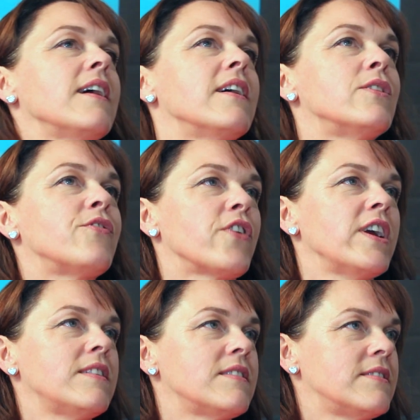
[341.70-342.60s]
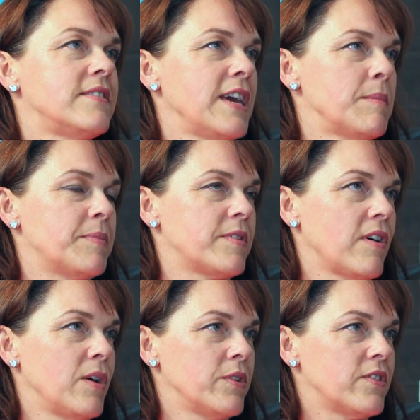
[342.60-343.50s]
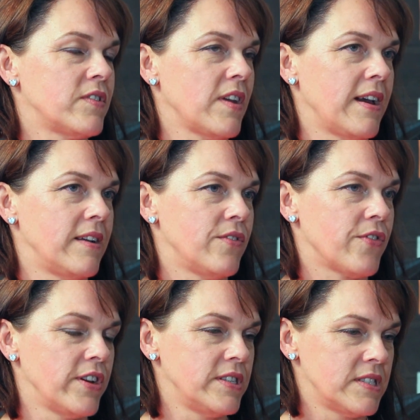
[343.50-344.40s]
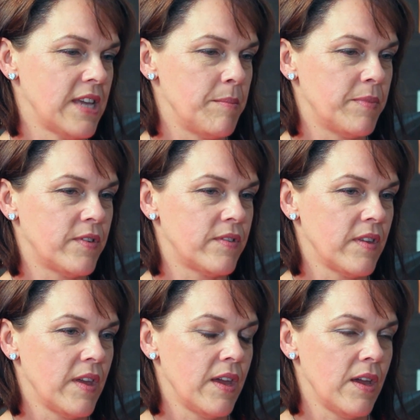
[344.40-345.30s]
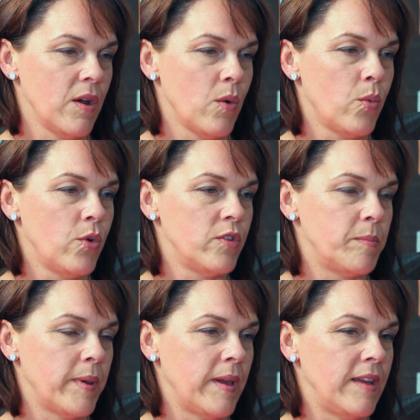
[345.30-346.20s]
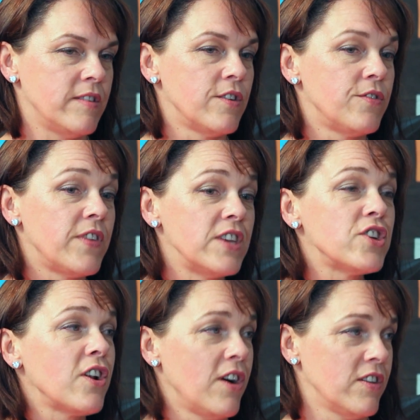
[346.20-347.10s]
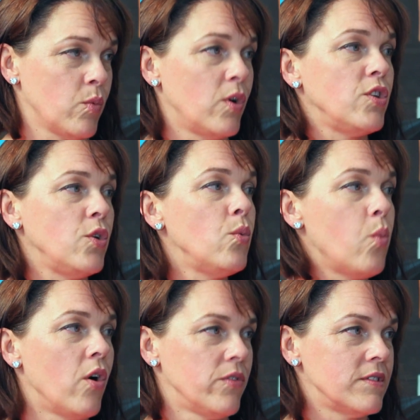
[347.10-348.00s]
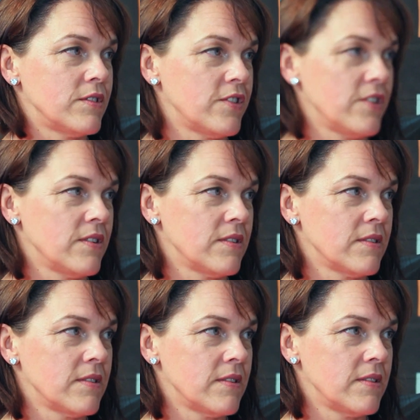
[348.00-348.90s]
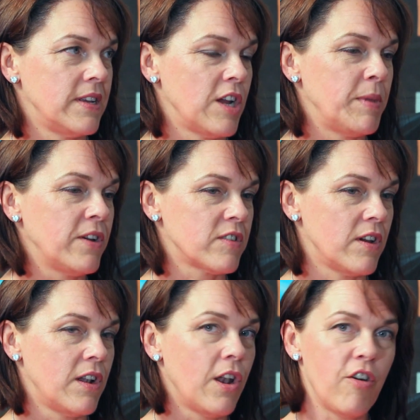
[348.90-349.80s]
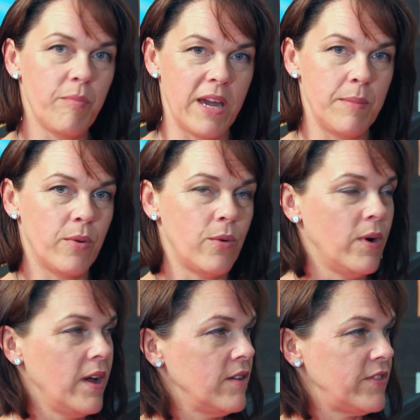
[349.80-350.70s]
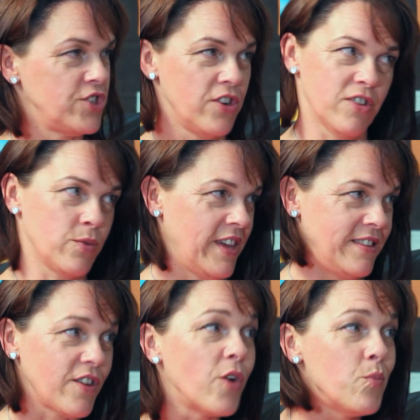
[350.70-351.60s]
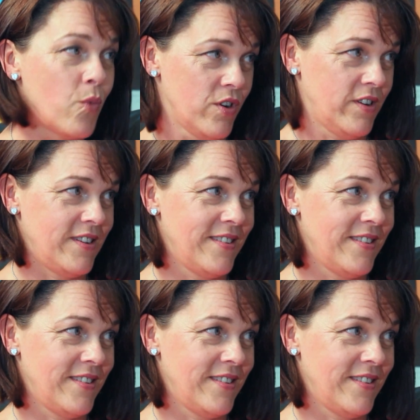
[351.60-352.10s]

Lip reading: The 3 tips, I would say, the 3 steps would be to visualise what you want, you know, because a lot of people visualise what they don't want.